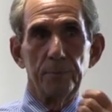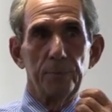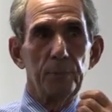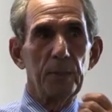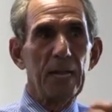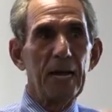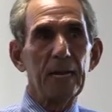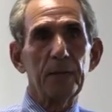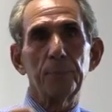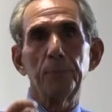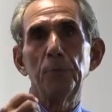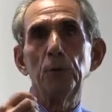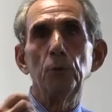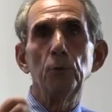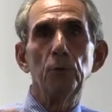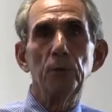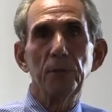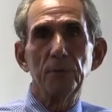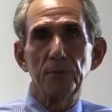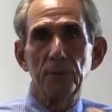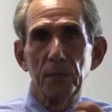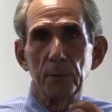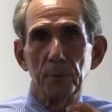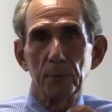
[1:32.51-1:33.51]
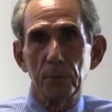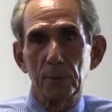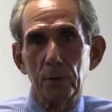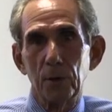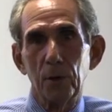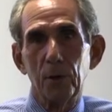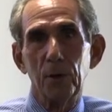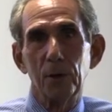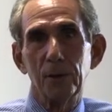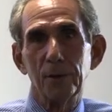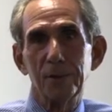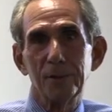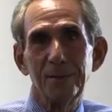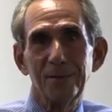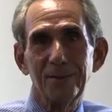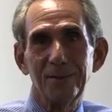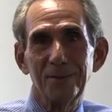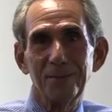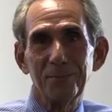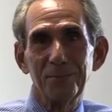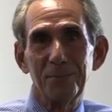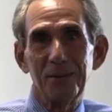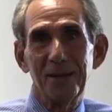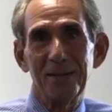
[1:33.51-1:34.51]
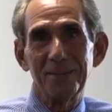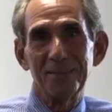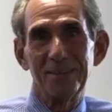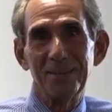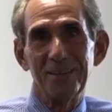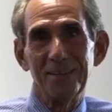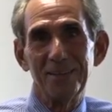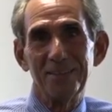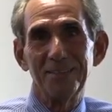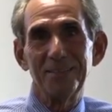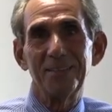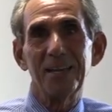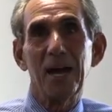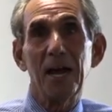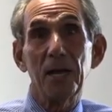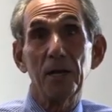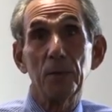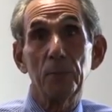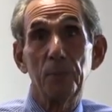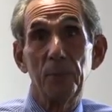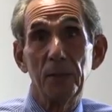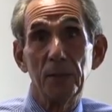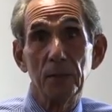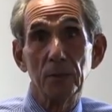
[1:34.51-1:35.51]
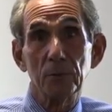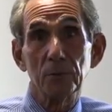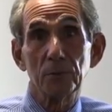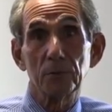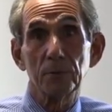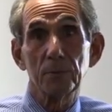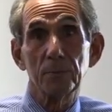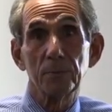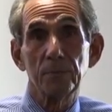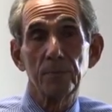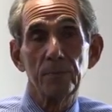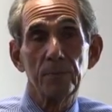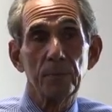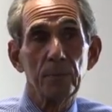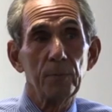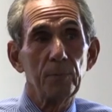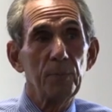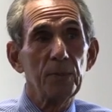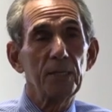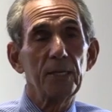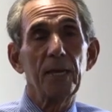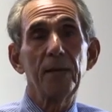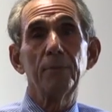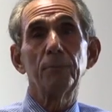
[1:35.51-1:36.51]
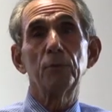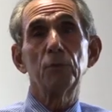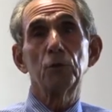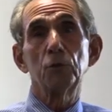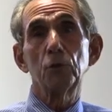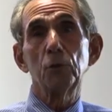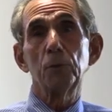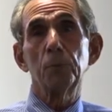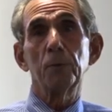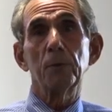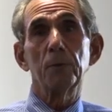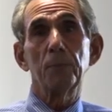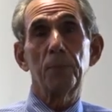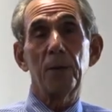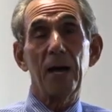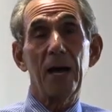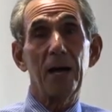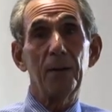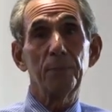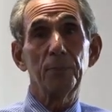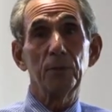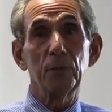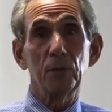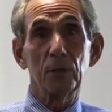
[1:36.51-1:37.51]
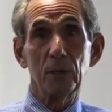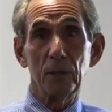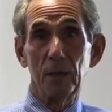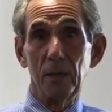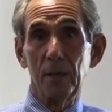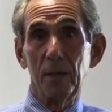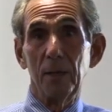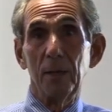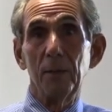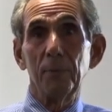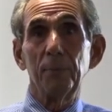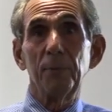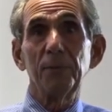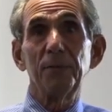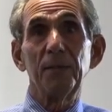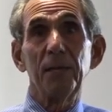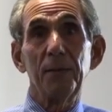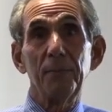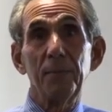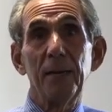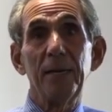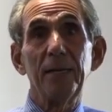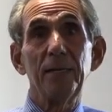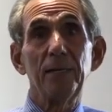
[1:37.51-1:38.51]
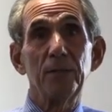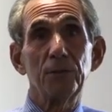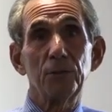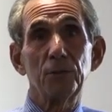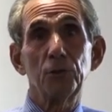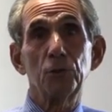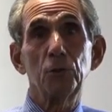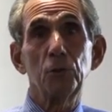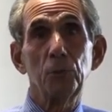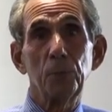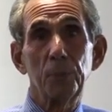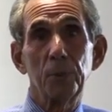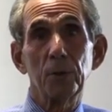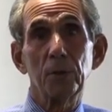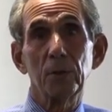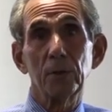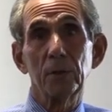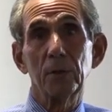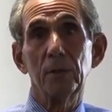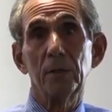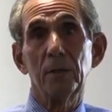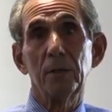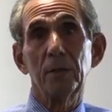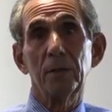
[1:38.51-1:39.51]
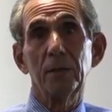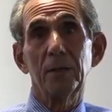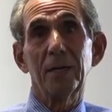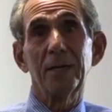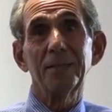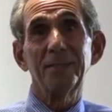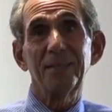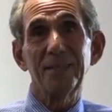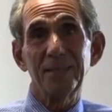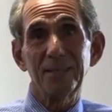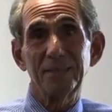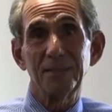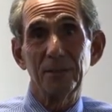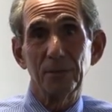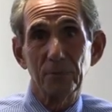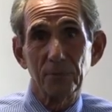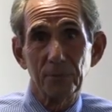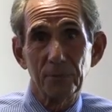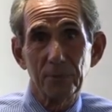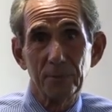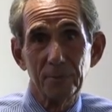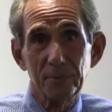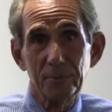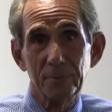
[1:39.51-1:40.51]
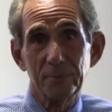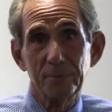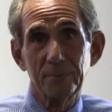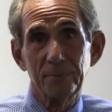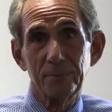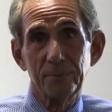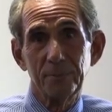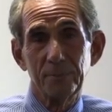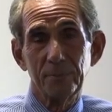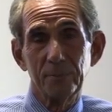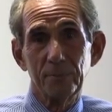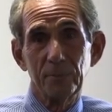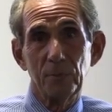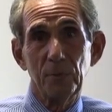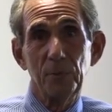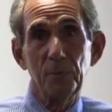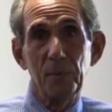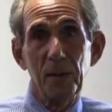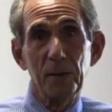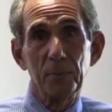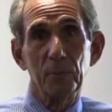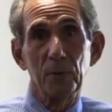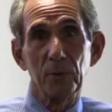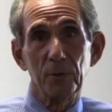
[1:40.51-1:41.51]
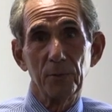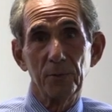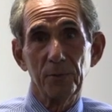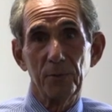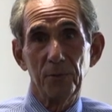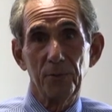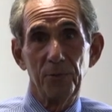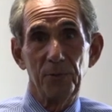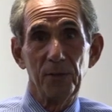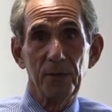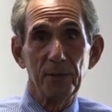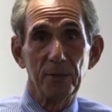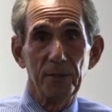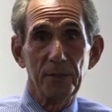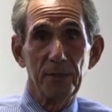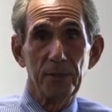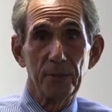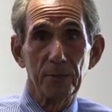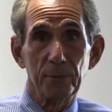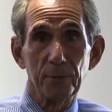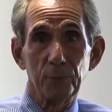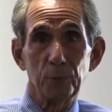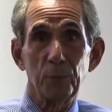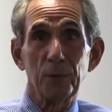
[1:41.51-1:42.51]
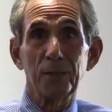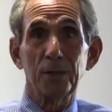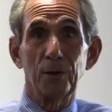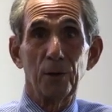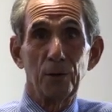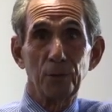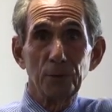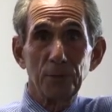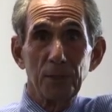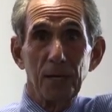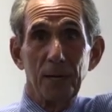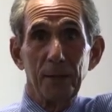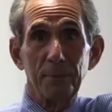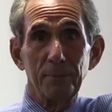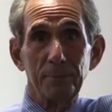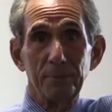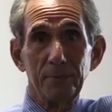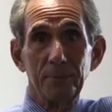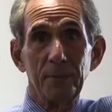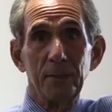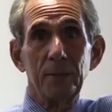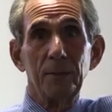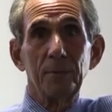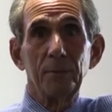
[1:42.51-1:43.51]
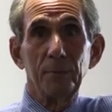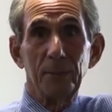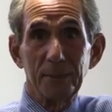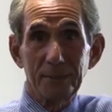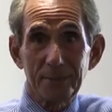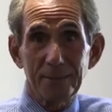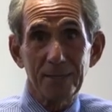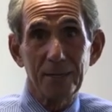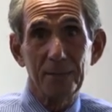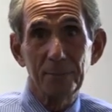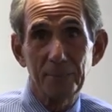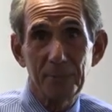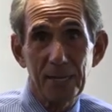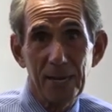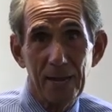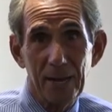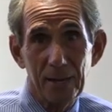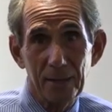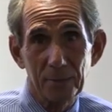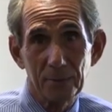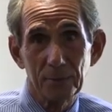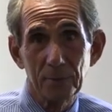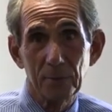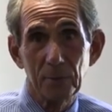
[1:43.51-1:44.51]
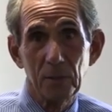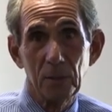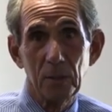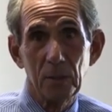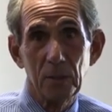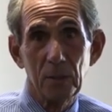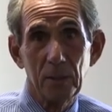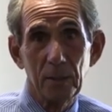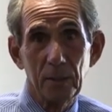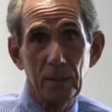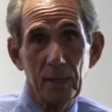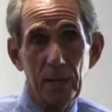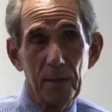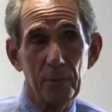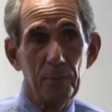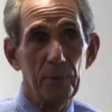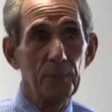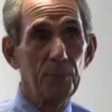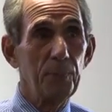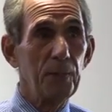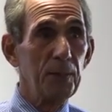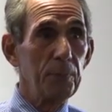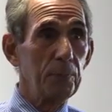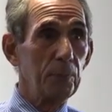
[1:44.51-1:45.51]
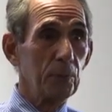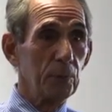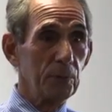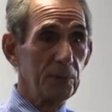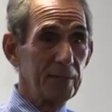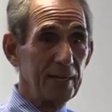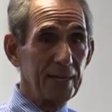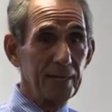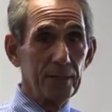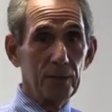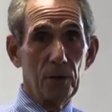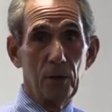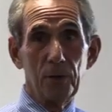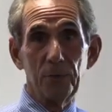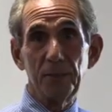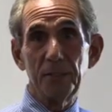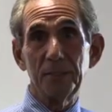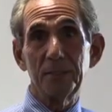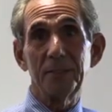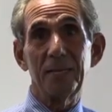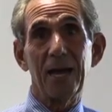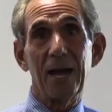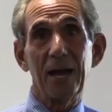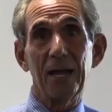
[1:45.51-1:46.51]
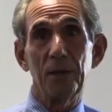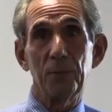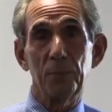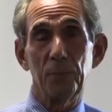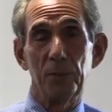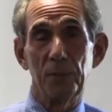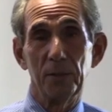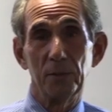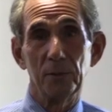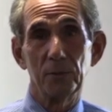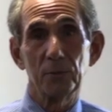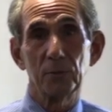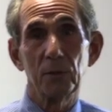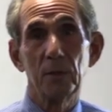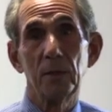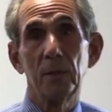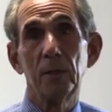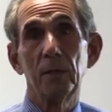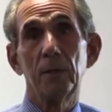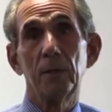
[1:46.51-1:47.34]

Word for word: Black beauties, they were called back then, diet pills. Became super popular, but they made you super addictive. Remember, the theory here is what goes up must come down. And when people were taking all these diet pills,